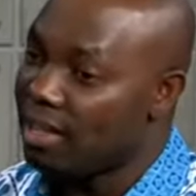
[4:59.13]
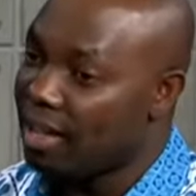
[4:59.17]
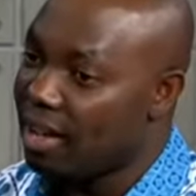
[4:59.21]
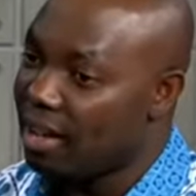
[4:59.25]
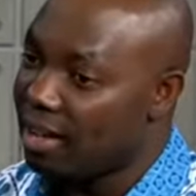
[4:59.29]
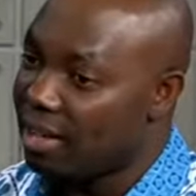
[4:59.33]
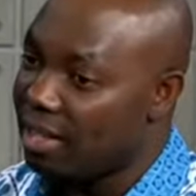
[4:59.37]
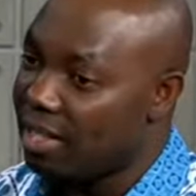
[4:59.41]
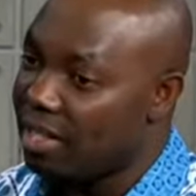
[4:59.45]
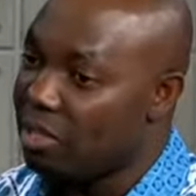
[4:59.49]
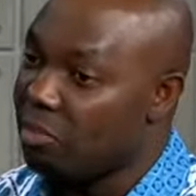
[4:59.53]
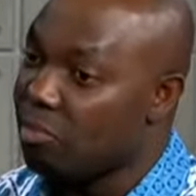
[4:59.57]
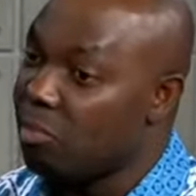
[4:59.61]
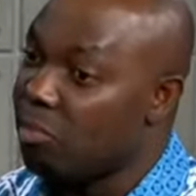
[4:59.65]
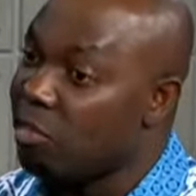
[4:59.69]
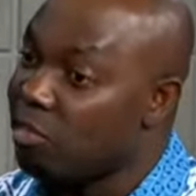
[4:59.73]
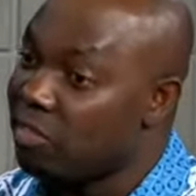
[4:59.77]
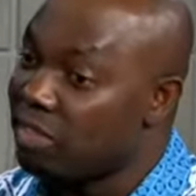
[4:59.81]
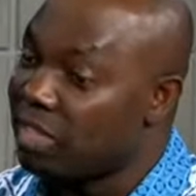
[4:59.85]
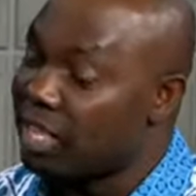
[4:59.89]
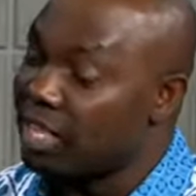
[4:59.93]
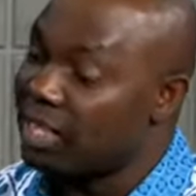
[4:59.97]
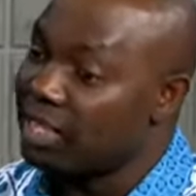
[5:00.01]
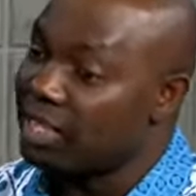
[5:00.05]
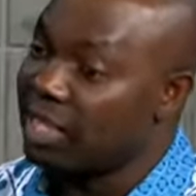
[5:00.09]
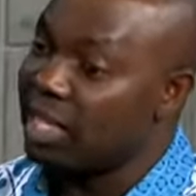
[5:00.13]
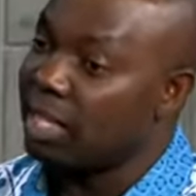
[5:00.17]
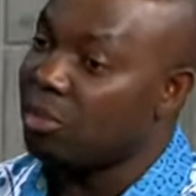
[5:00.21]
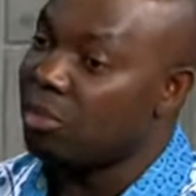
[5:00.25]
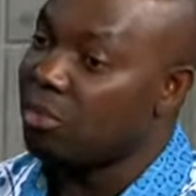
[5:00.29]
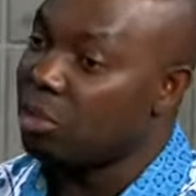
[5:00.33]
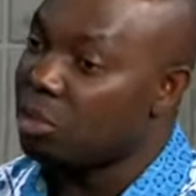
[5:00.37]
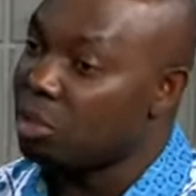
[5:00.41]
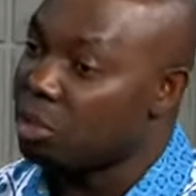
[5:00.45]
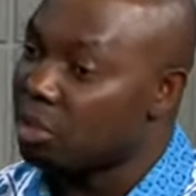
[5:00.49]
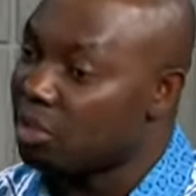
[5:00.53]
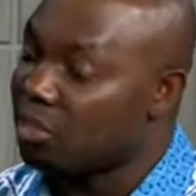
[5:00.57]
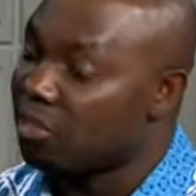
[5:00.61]
He, uh, he moved actually
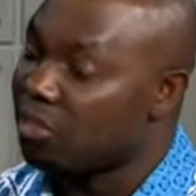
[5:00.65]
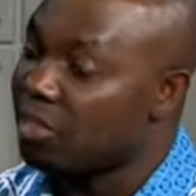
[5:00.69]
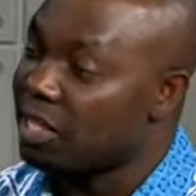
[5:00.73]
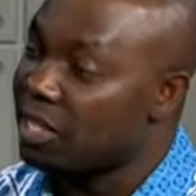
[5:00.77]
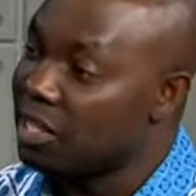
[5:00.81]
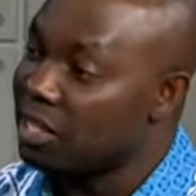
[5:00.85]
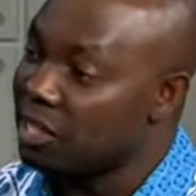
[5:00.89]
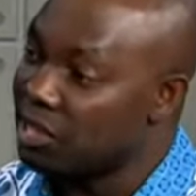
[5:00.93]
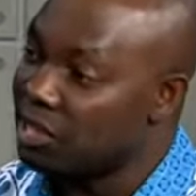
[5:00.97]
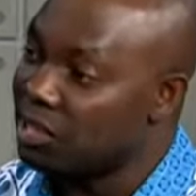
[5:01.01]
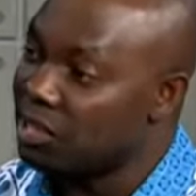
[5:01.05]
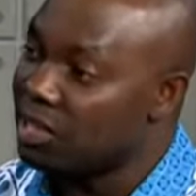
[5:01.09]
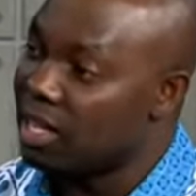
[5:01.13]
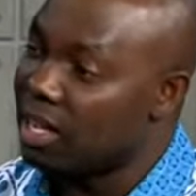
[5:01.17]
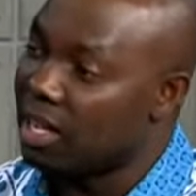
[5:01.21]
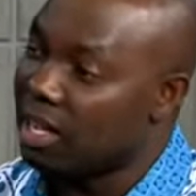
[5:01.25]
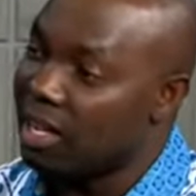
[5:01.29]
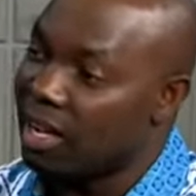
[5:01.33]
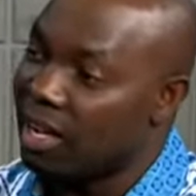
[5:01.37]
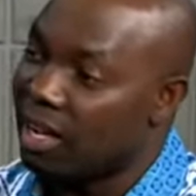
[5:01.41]
most of uh, his